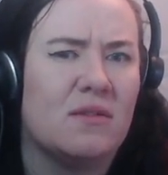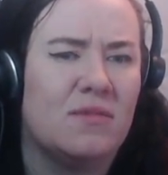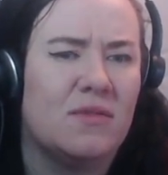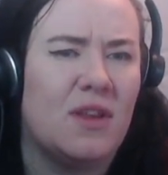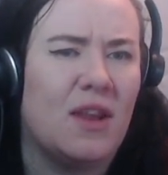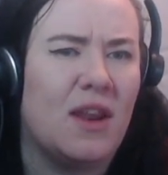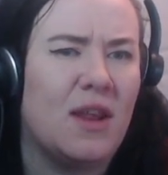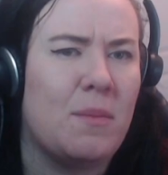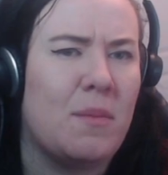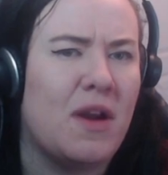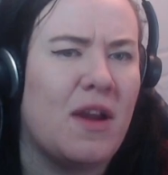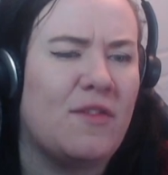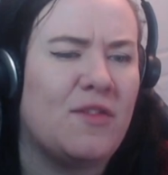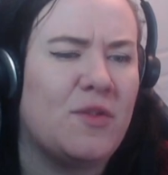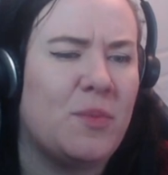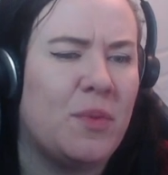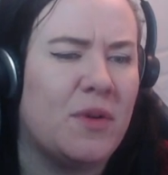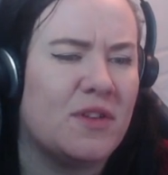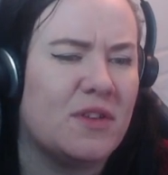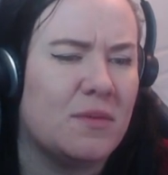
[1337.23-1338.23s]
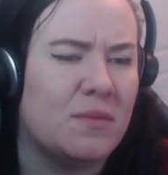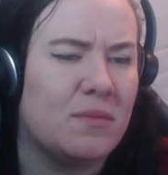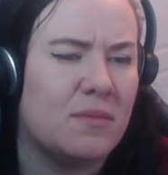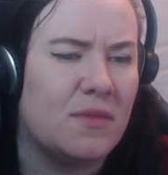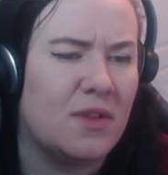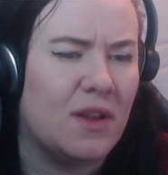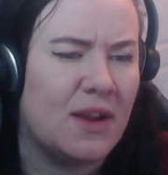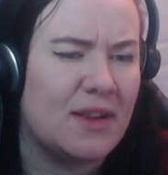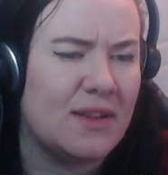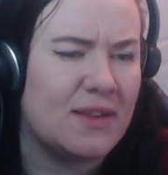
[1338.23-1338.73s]
Then I might have to put some
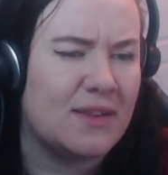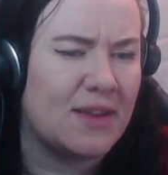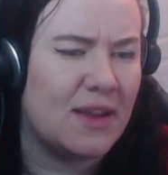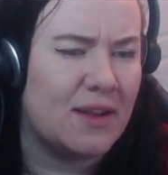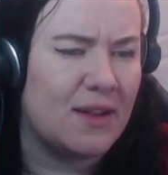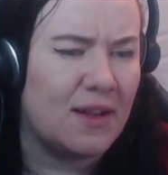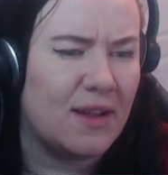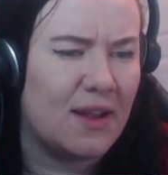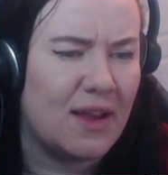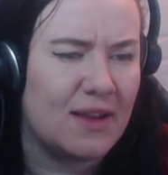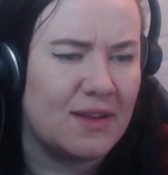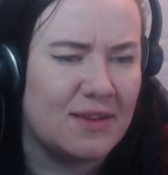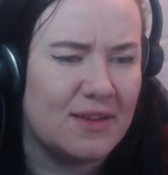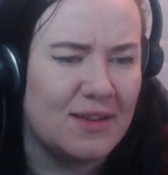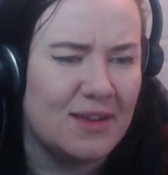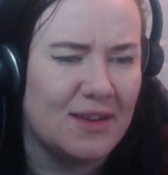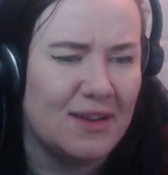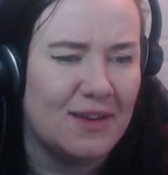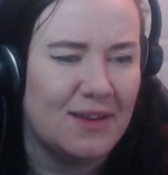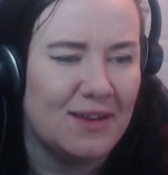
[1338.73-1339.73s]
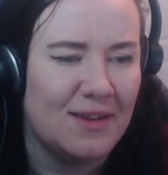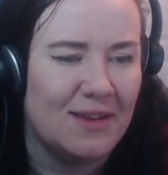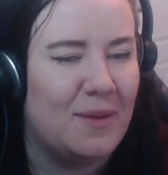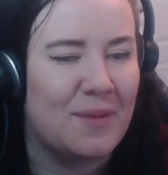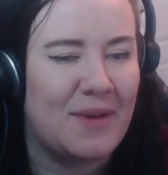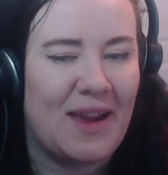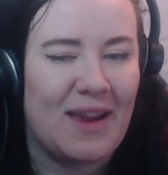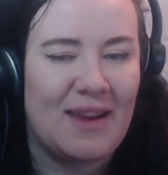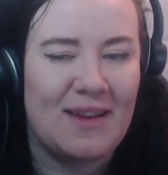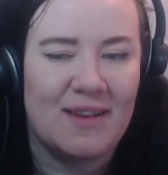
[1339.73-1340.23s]
lights in. I'm
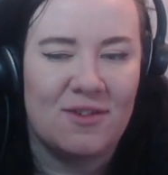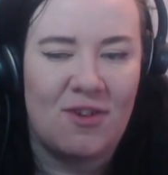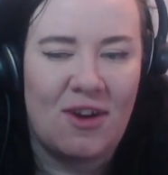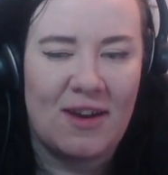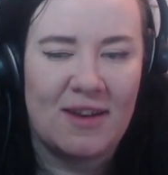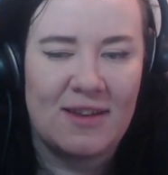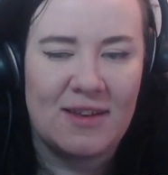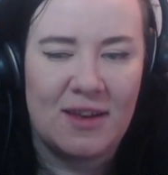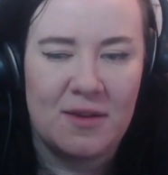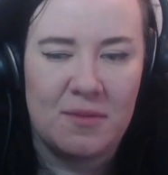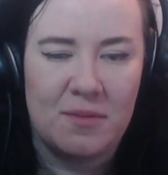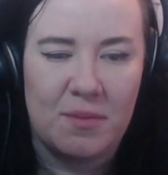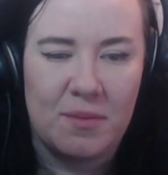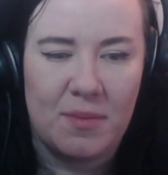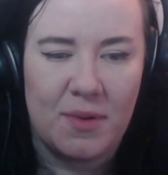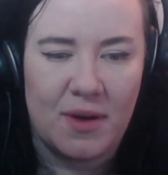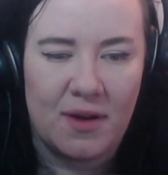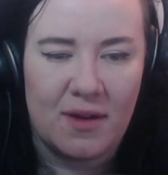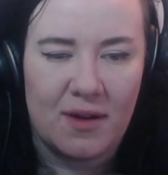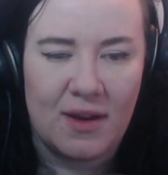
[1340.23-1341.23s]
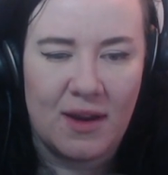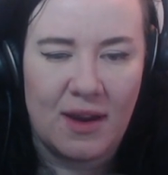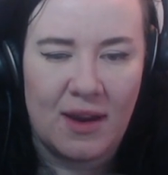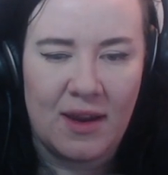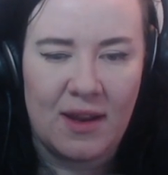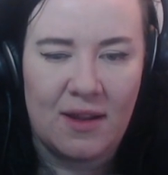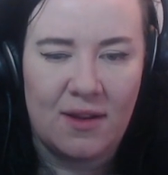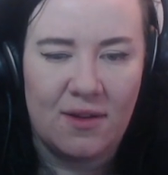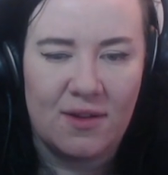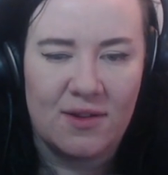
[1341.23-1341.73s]
getting distracted, but
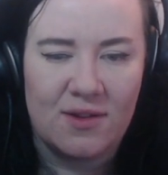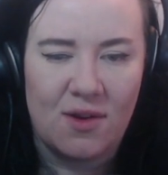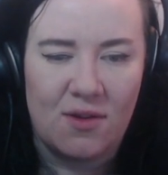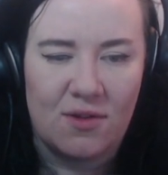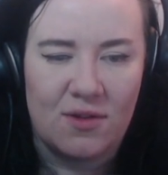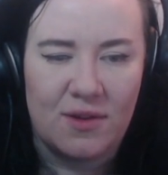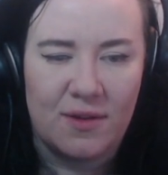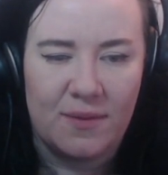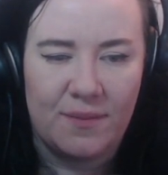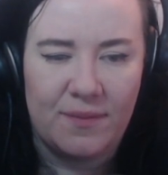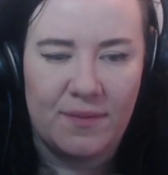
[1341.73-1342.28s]
it looks odd.